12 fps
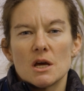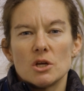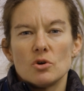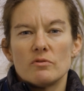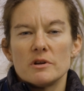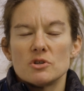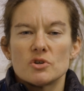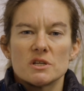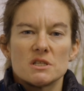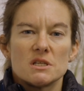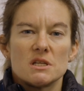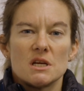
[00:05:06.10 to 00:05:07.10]
you're
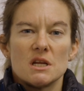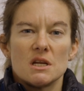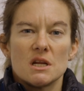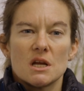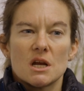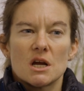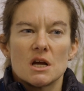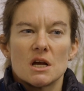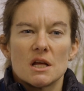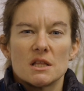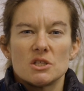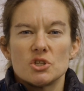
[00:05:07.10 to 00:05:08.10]
interested in
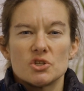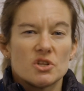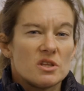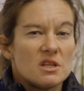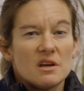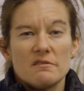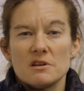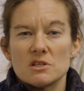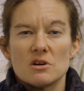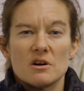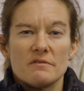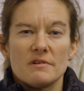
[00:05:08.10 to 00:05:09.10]
just the theory
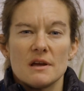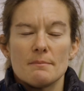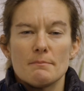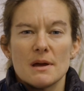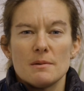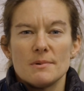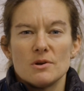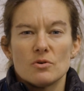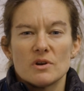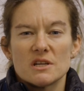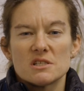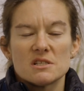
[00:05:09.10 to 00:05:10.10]
side of it and maybe
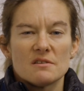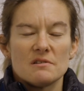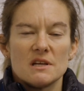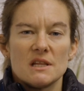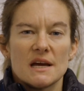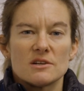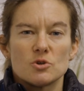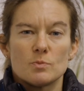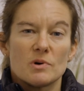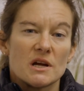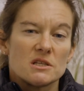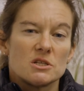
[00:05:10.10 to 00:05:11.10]
not necessarily the actual
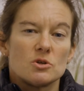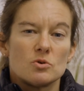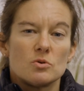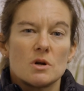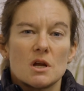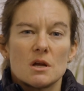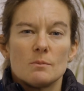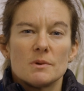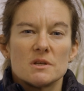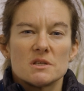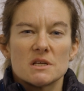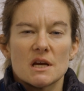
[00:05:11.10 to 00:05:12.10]
practical.
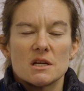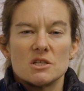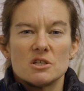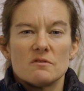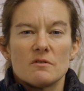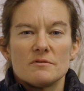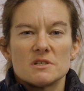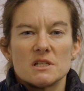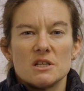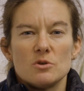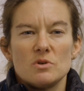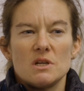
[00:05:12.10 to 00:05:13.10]
But the second year,
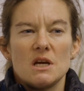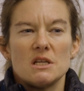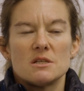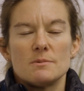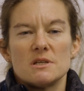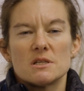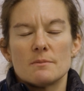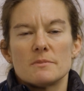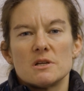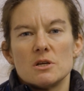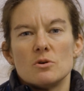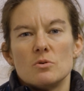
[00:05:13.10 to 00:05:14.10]
obviously, you need to be
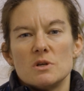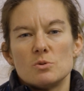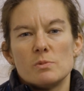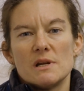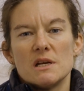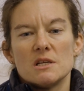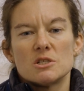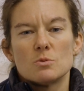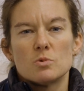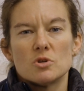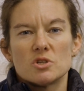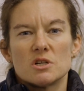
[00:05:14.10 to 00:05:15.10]
somebody who is willing to
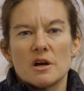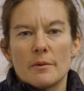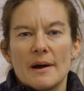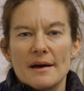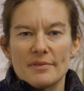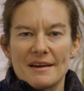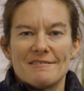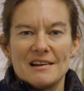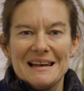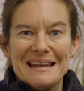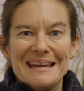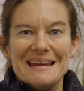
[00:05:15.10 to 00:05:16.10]
want to go out there
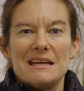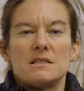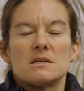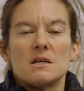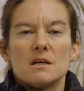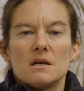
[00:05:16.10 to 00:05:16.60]
and lead